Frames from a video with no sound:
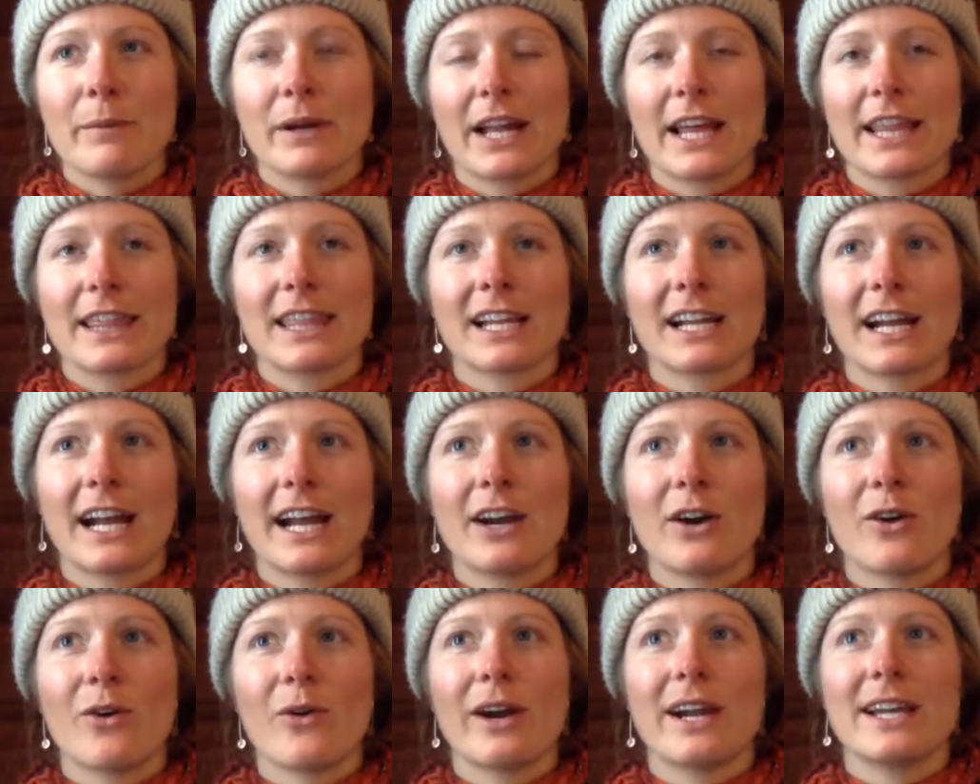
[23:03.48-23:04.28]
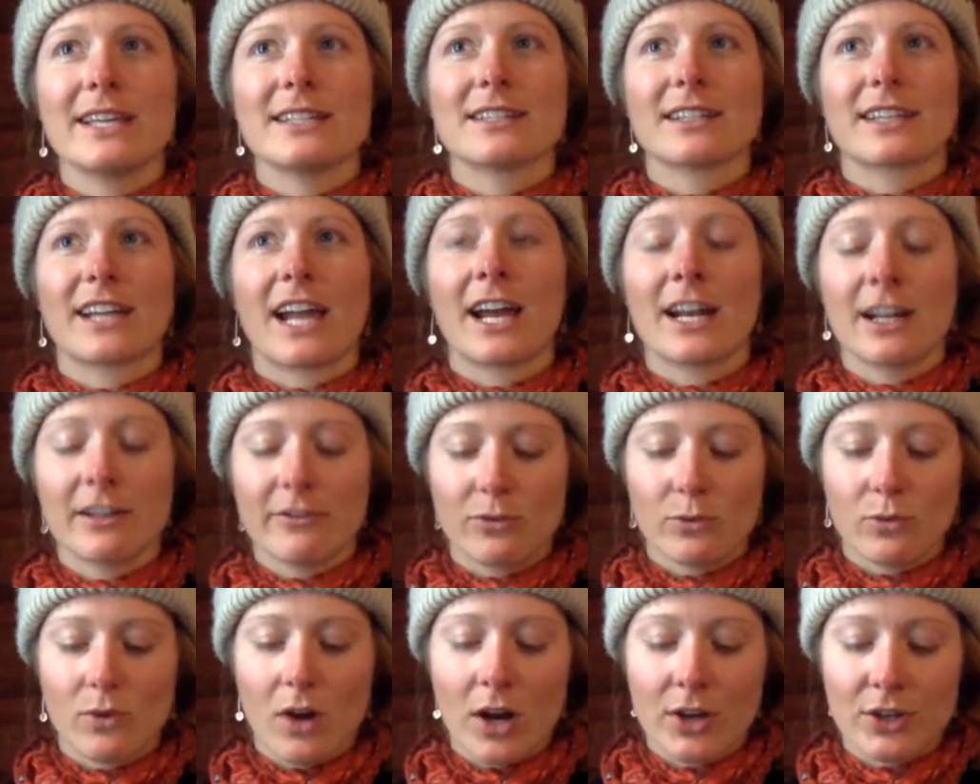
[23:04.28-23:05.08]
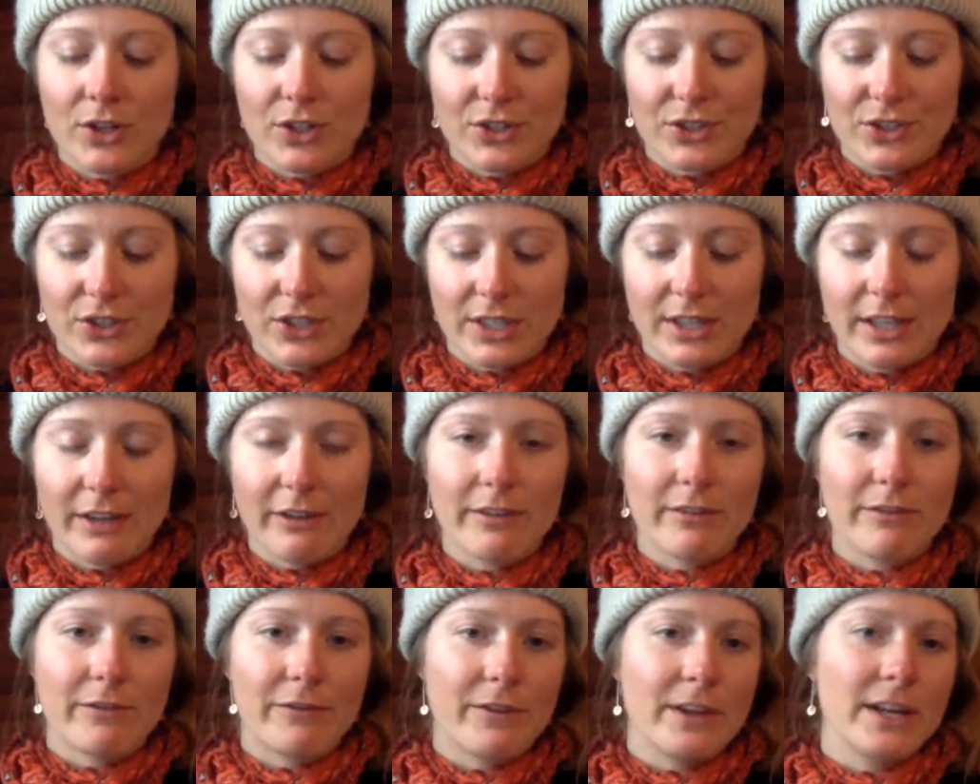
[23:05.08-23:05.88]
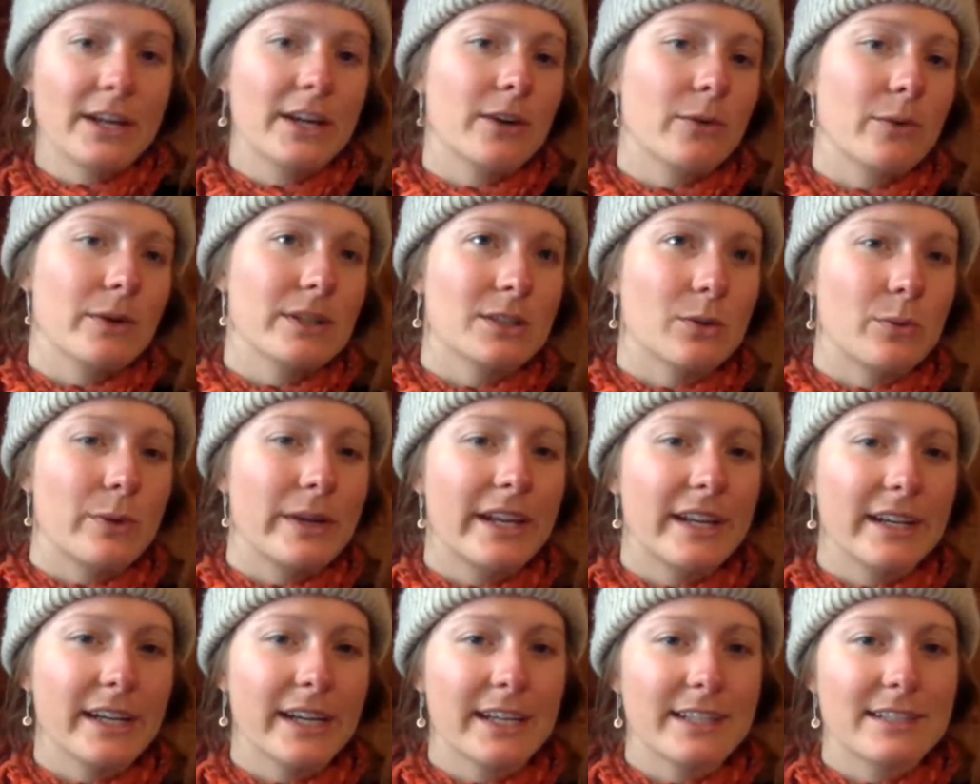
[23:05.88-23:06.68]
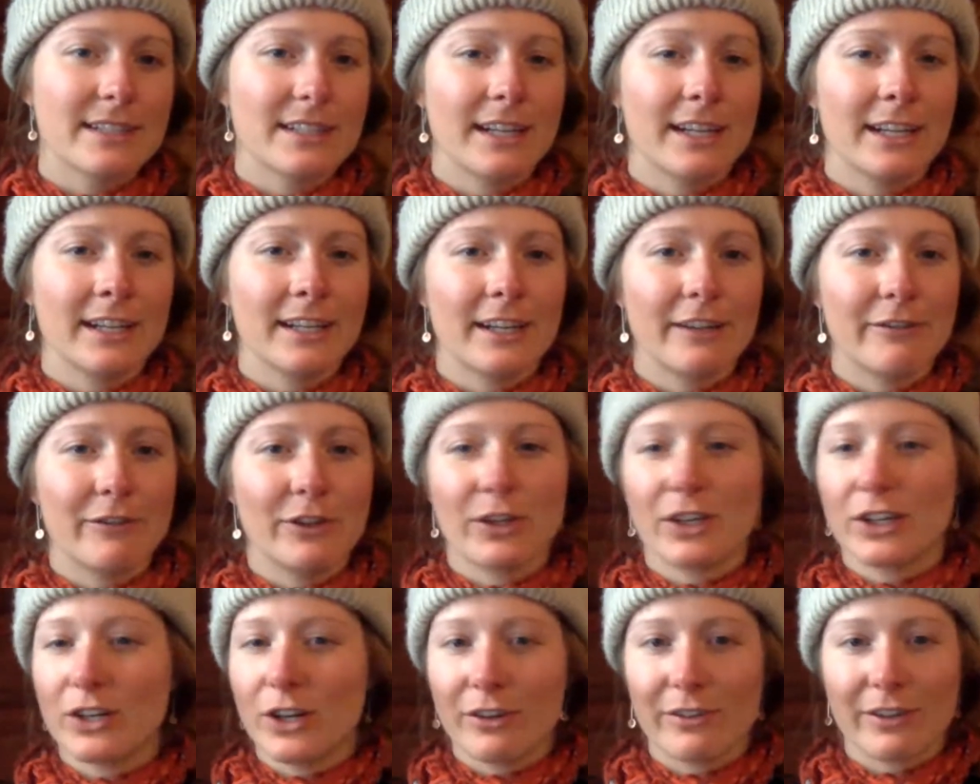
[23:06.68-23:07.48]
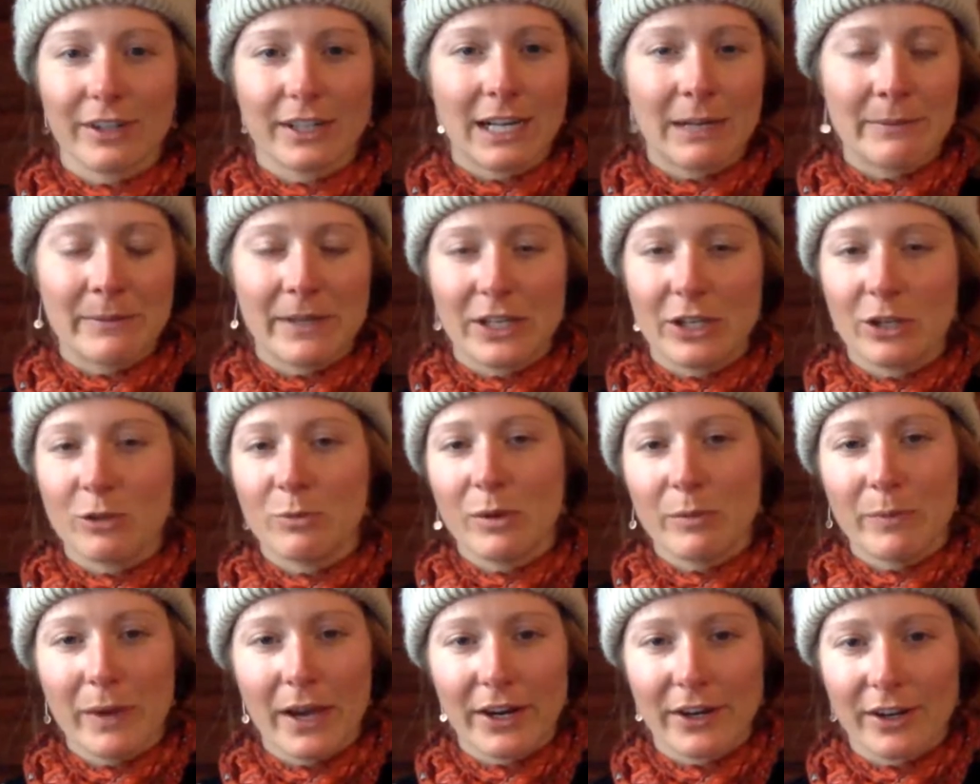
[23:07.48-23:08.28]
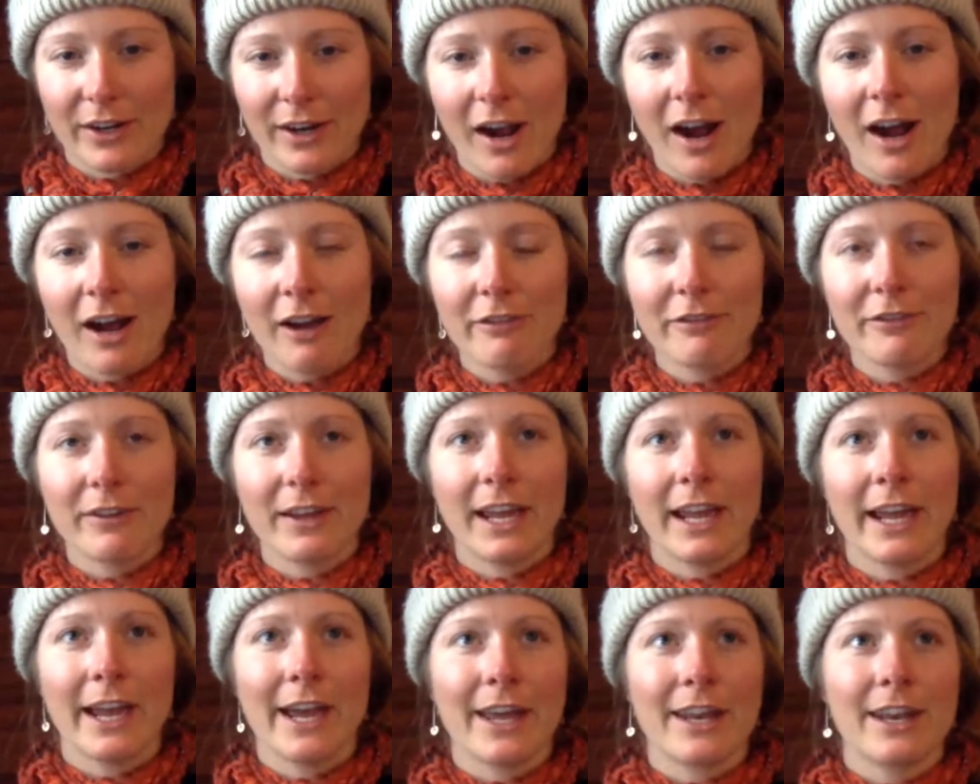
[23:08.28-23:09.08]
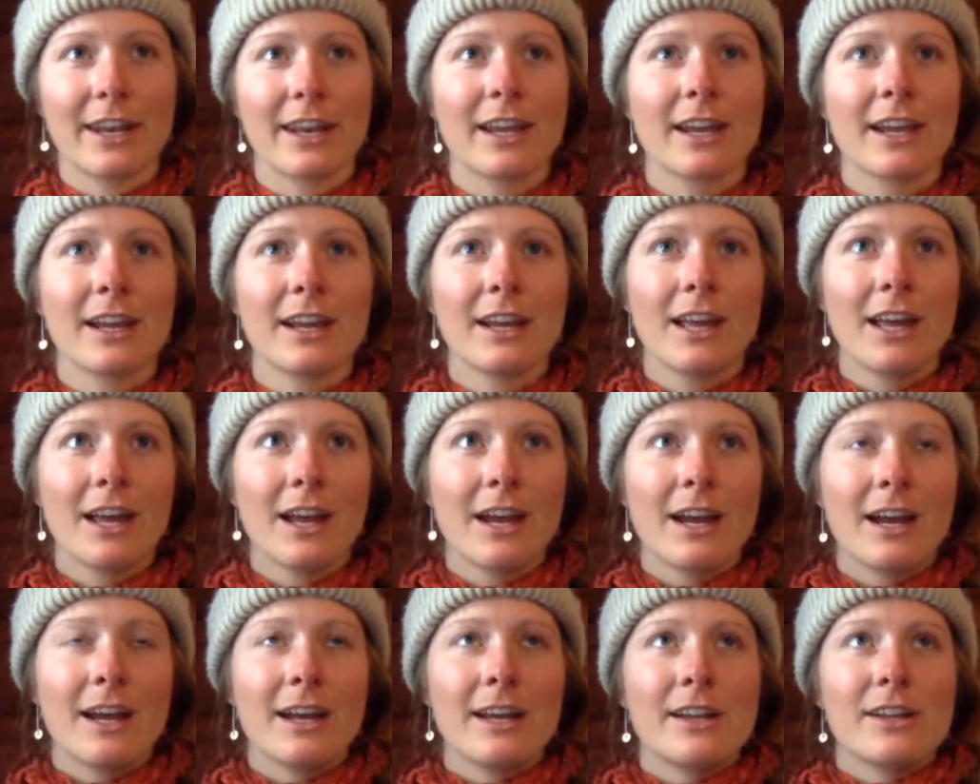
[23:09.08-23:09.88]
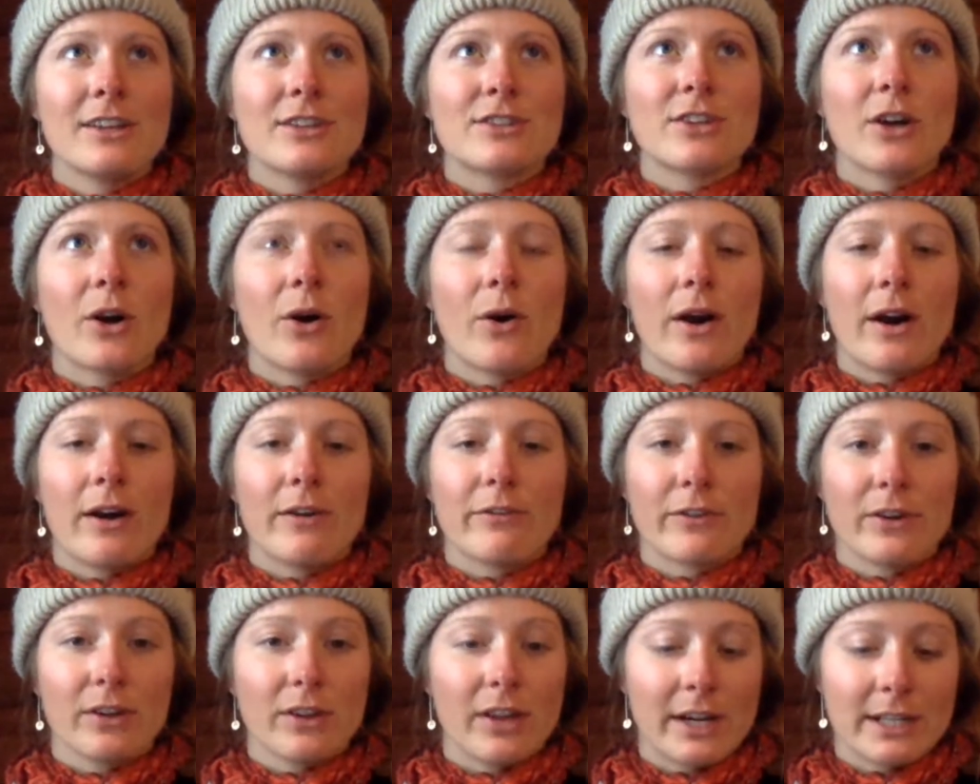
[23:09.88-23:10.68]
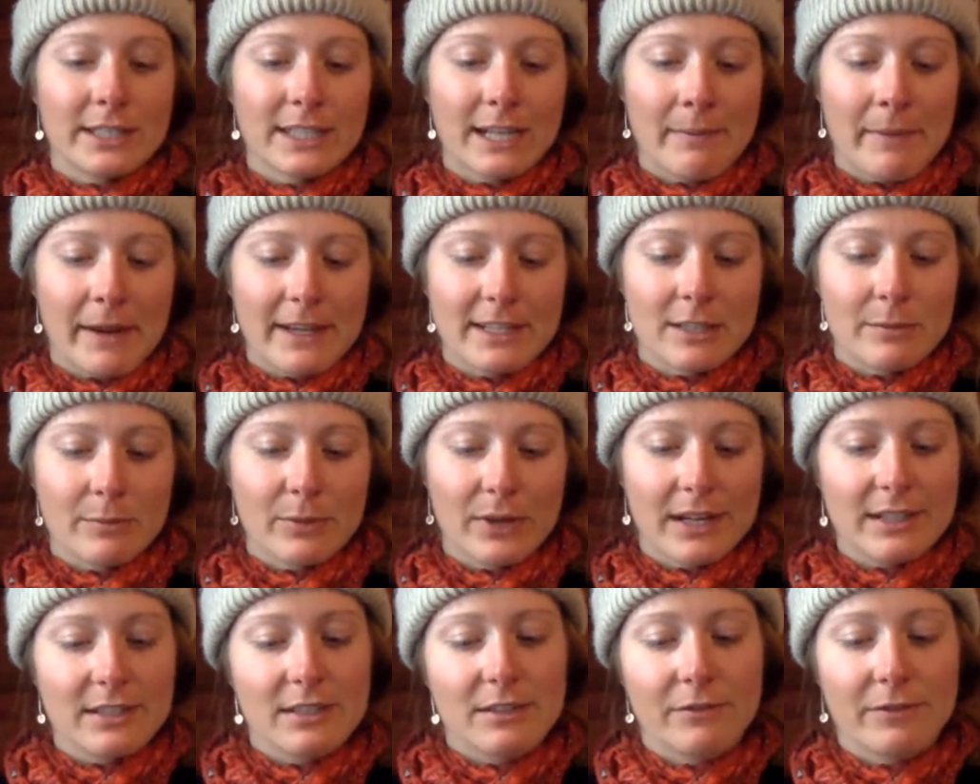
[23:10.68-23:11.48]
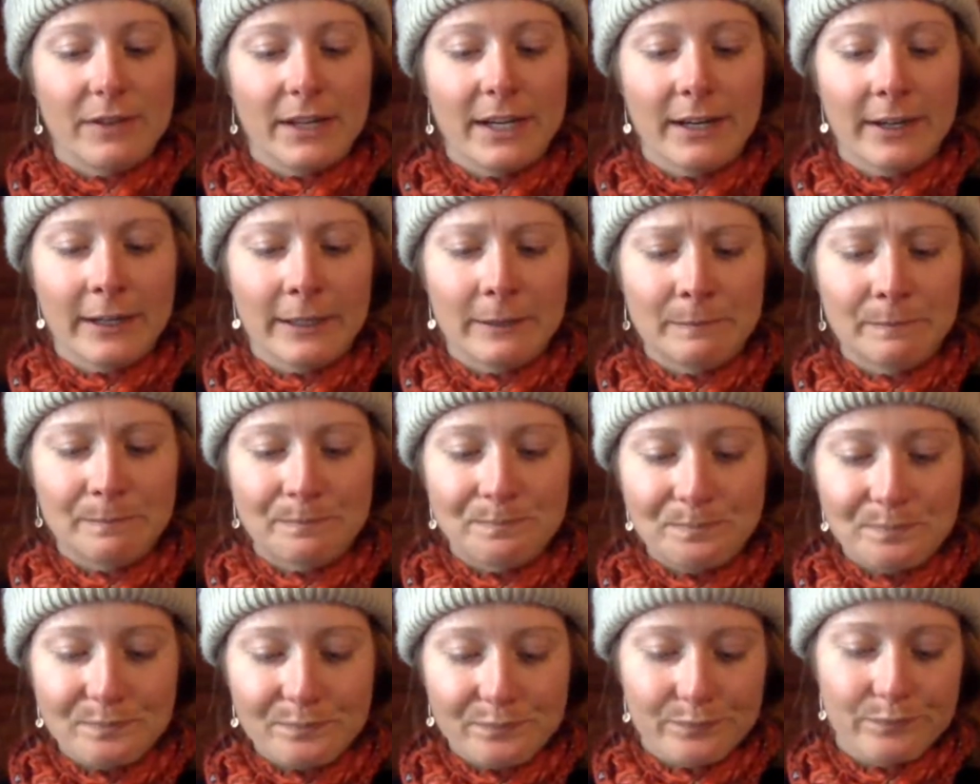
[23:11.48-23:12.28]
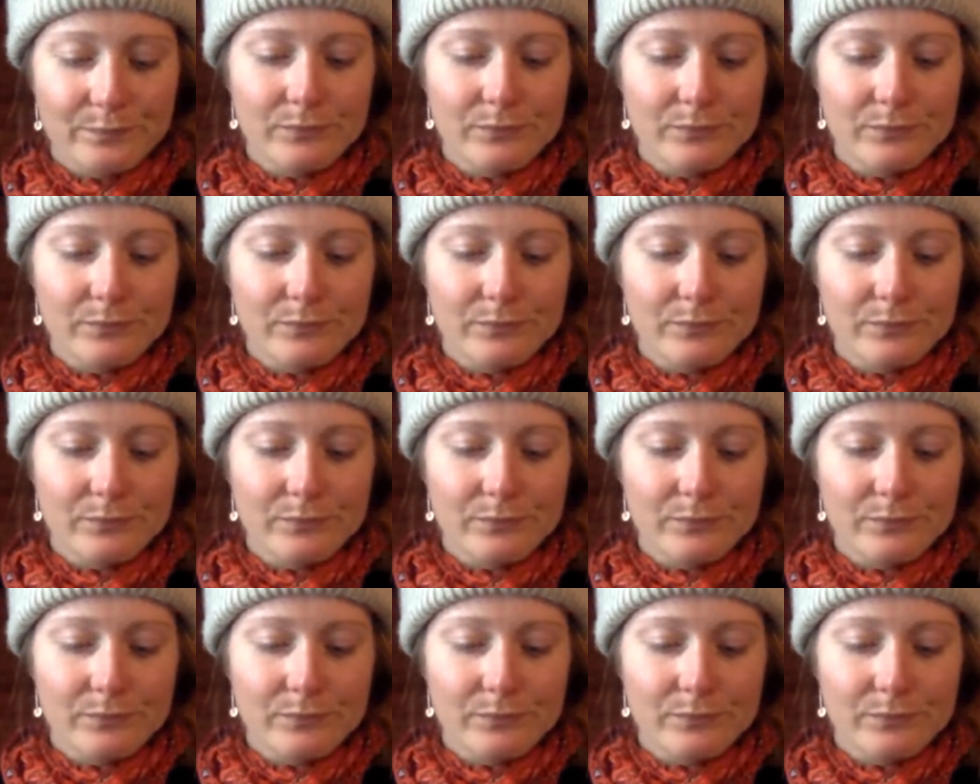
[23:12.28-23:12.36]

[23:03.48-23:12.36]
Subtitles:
But I think I always kind of understood that fear was a weakness, and if you could overcome it, you'd be better off. And so for a long time, I suppressed fear. And